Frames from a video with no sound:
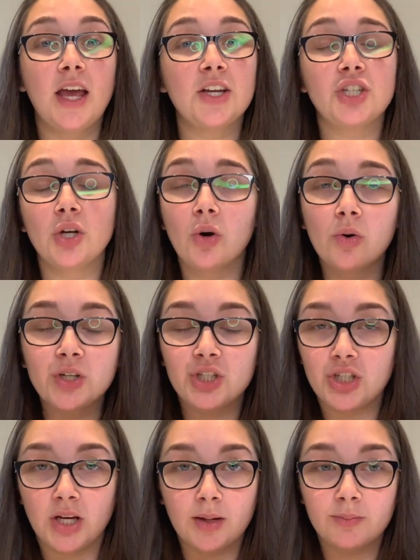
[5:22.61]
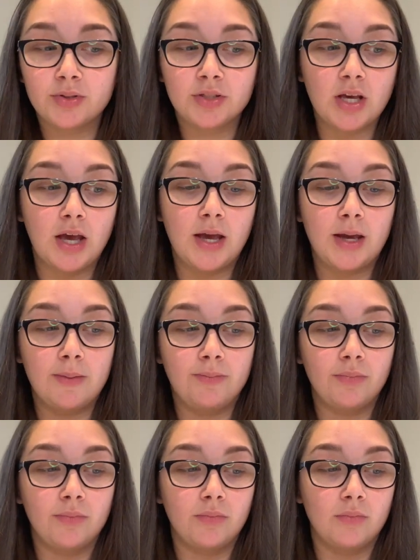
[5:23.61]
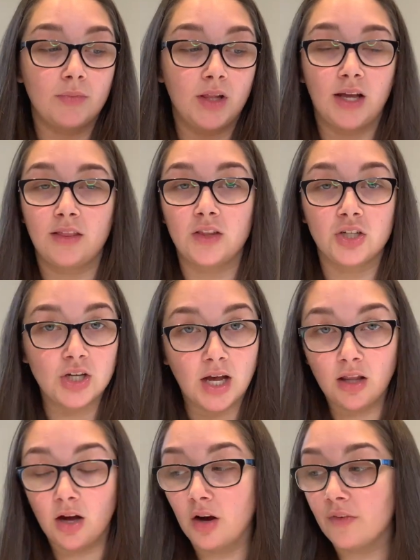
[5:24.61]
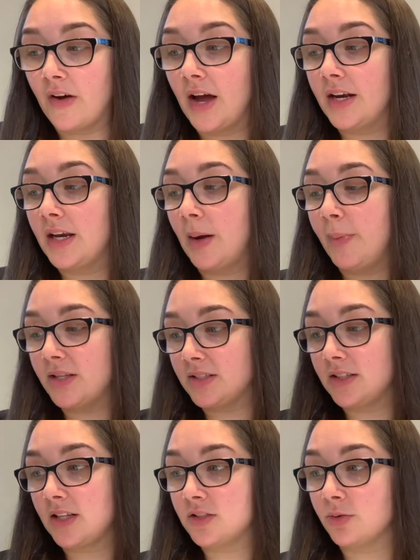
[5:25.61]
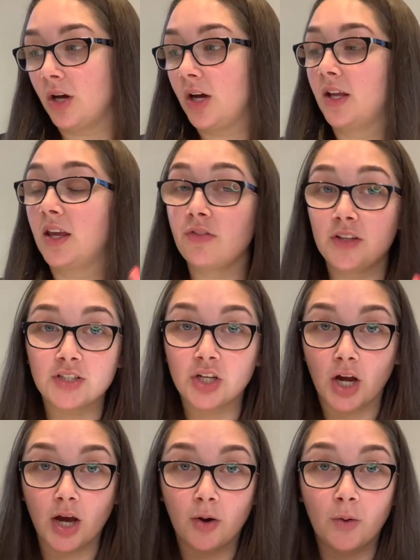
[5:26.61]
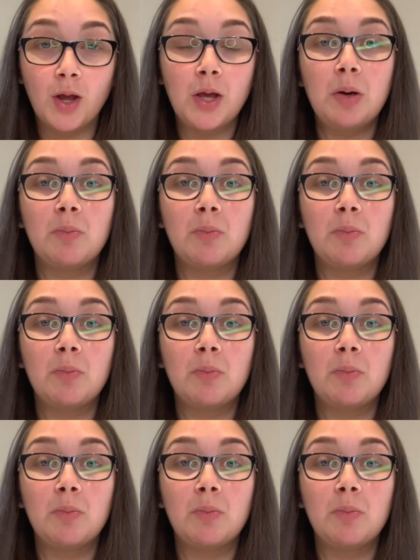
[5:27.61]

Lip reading: She always chips like the gel off, and I basically said to her, give this a go,